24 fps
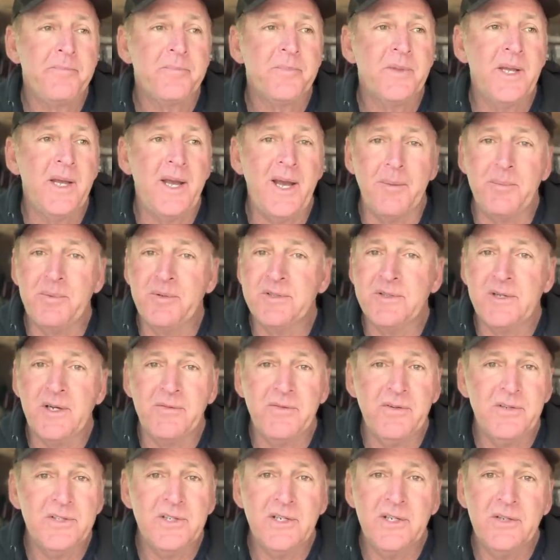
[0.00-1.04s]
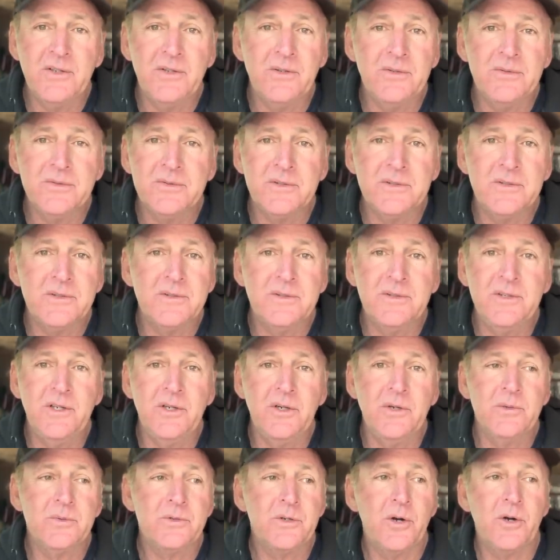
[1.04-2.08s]
It happens every single, you
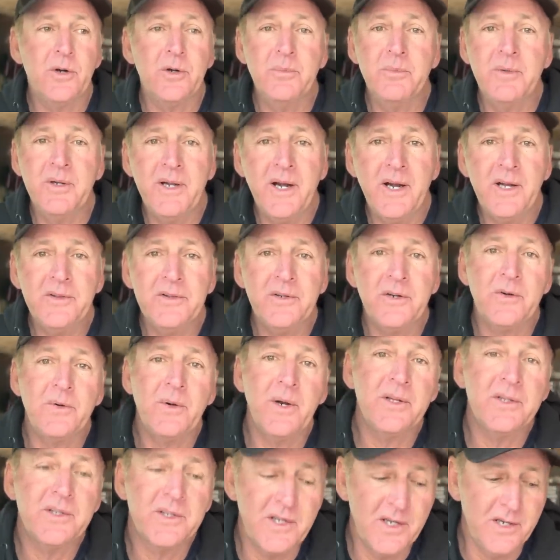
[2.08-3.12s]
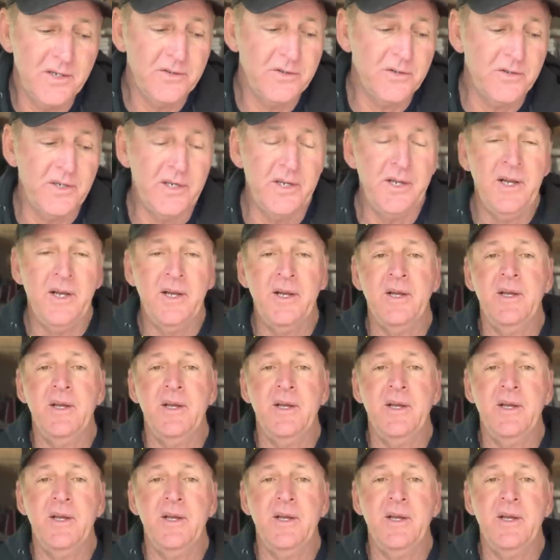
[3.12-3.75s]
know, tournament out there around the country.